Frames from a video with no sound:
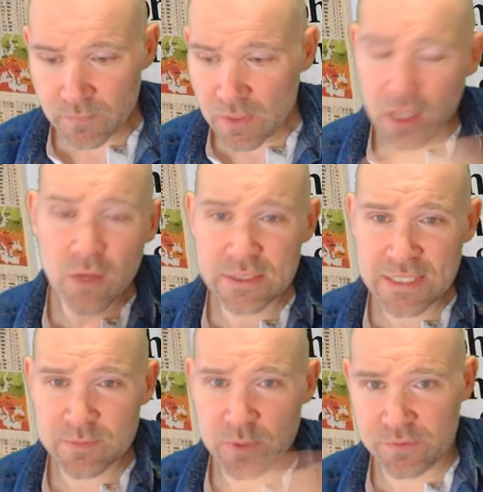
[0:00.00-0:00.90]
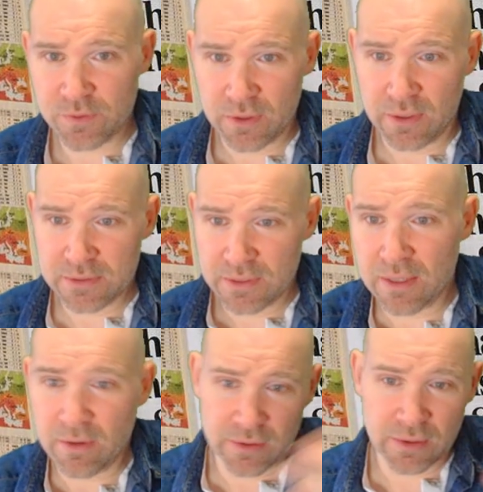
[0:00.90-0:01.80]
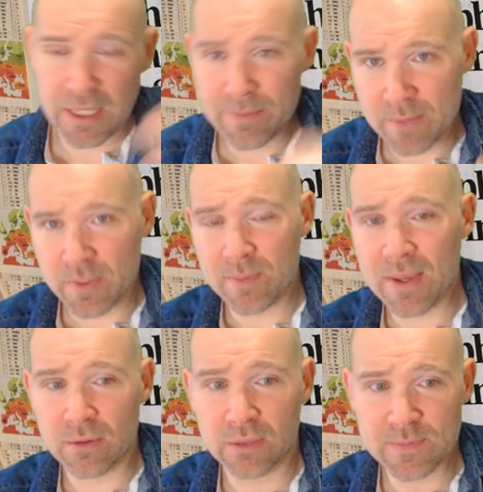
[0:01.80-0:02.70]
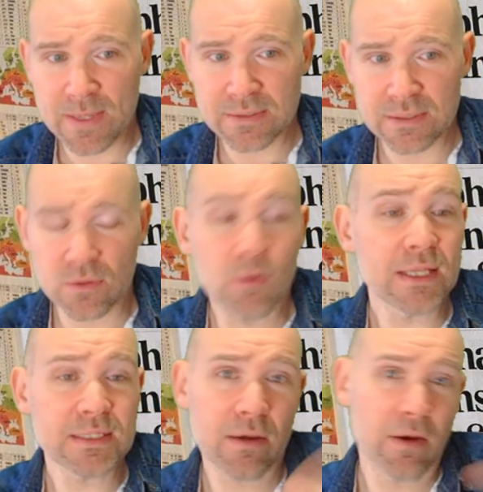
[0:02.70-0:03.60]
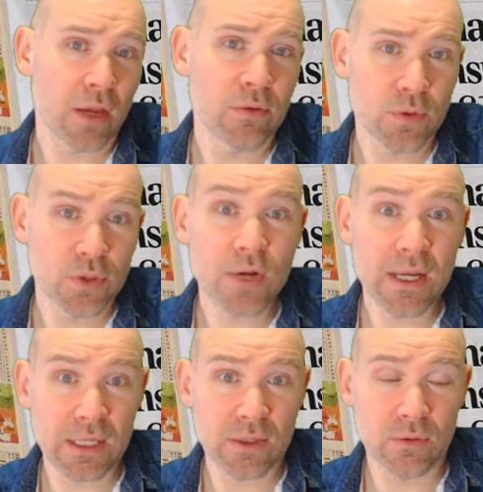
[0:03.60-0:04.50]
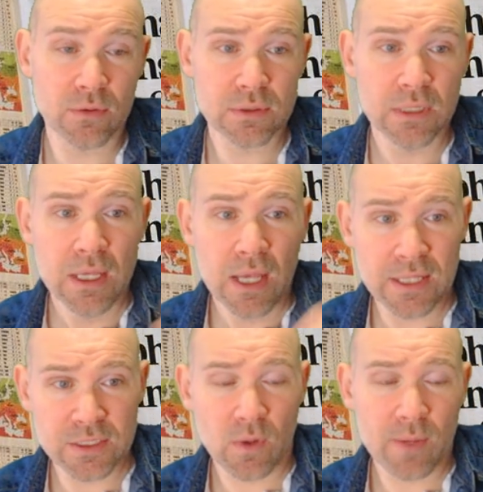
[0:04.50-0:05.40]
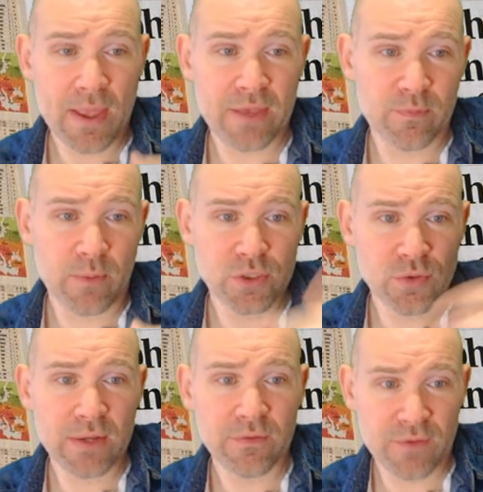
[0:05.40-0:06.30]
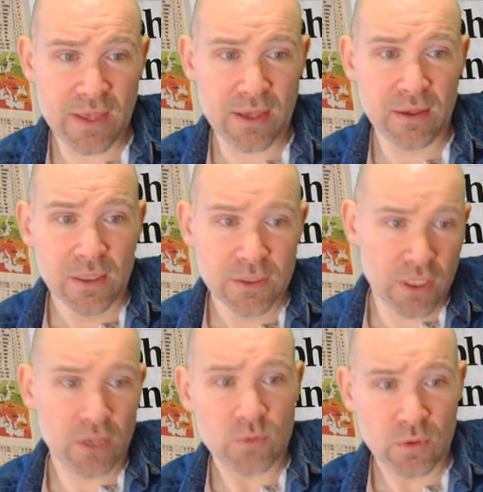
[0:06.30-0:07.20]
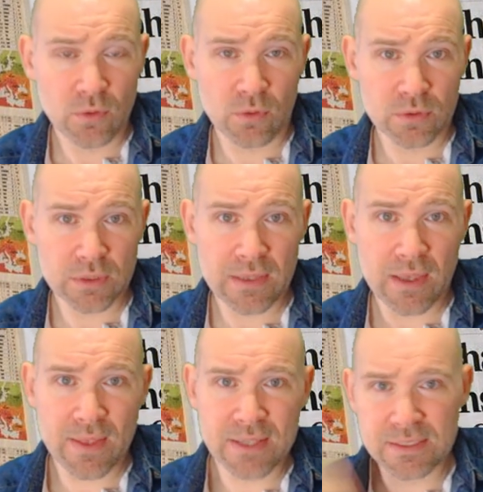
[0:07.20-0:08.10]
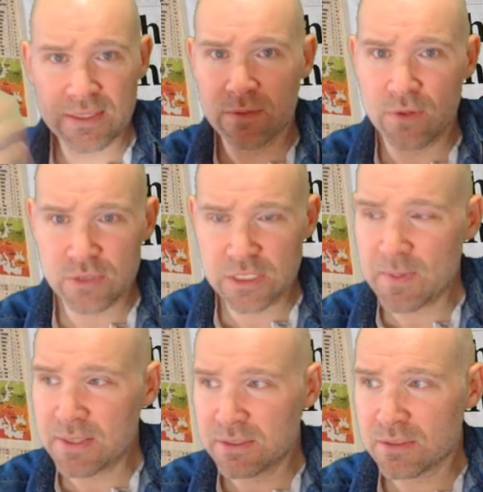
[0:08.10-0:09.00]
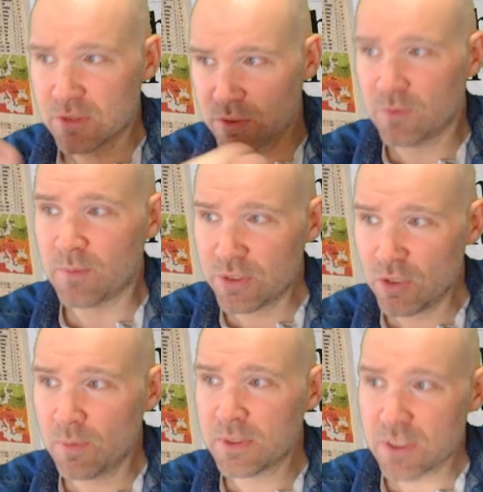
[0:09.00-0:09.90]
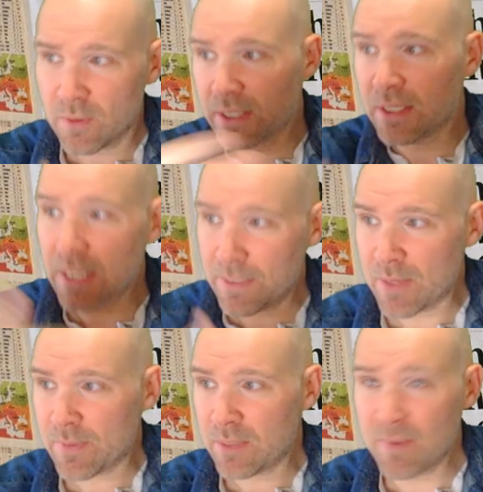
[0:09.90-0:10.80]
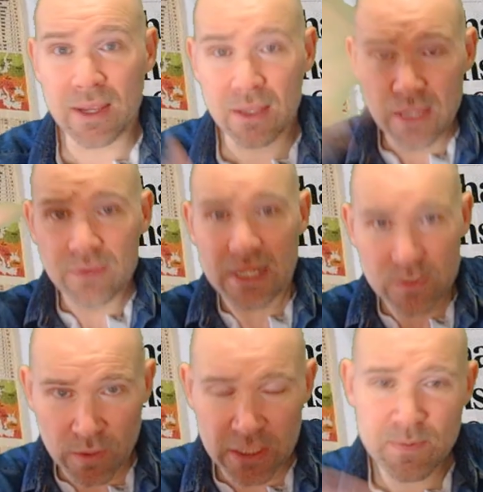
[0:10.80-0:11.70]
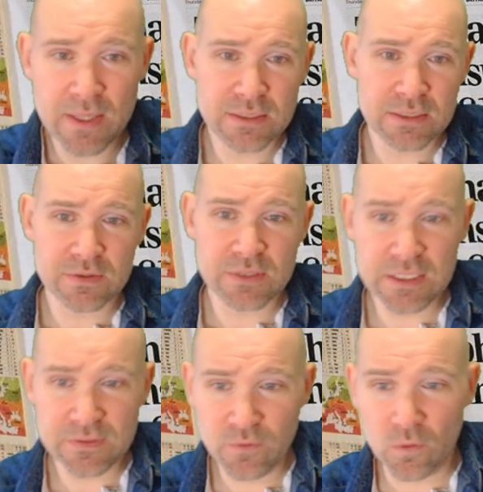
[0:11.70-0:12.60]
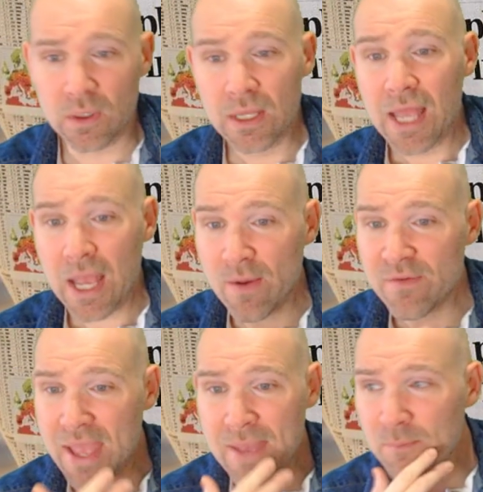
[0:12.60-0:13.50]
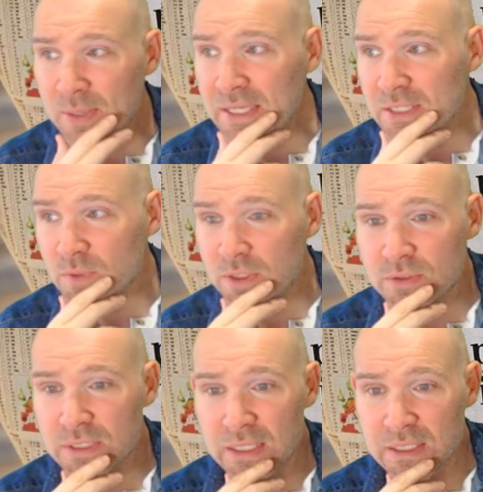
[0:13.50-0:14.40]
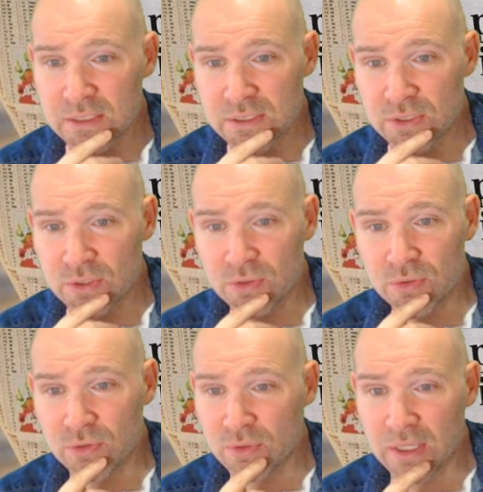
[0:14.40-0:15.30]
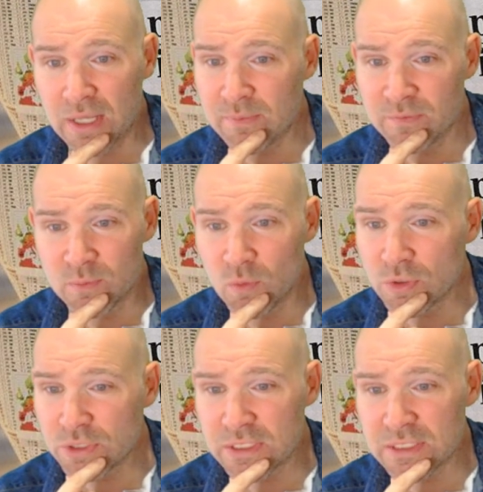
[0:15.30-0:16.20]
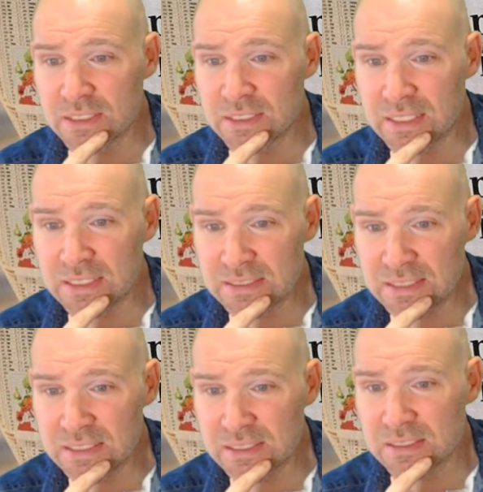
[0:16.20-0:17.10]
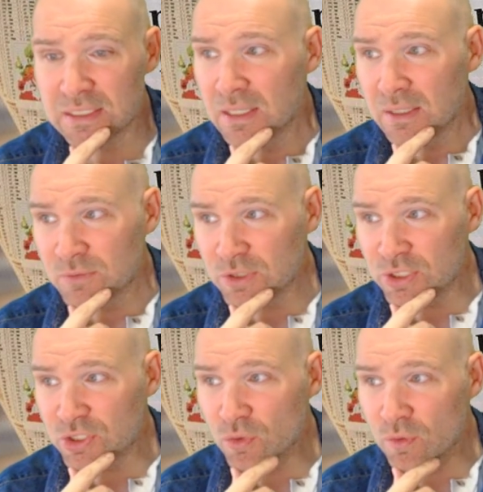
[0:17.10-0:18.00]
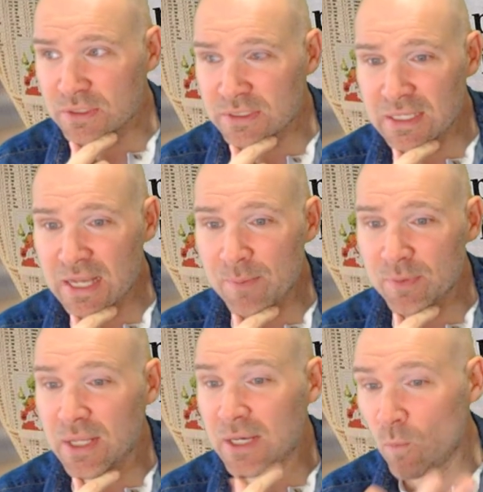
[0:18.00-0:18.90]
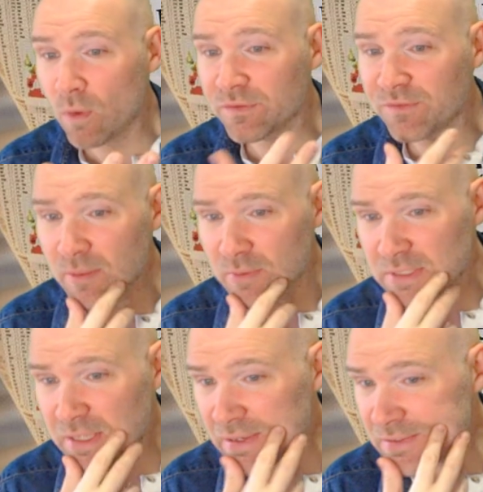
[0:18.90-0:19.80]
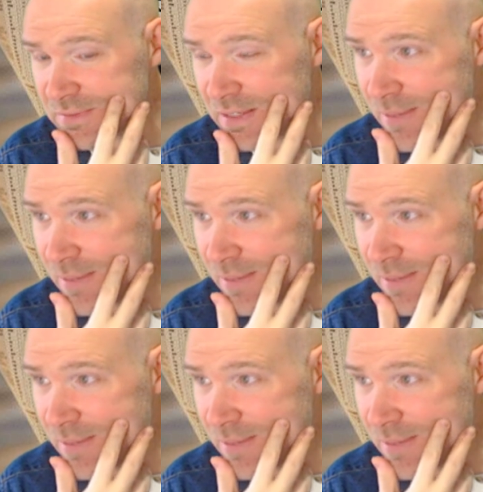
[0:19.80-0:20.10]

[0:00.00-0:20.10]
a load of textbooks for you guys and then I can claim that money back on expenses. Or let's say I go and do a training course and so I pay for my train fare to go to a course and then that's, that those expenses are to do with my job and so I can claim that money back. That's what expenses is, is for. However, MPs were using it to claim for mortgages that didn't exist, insurance that didn't happen and in one famous case an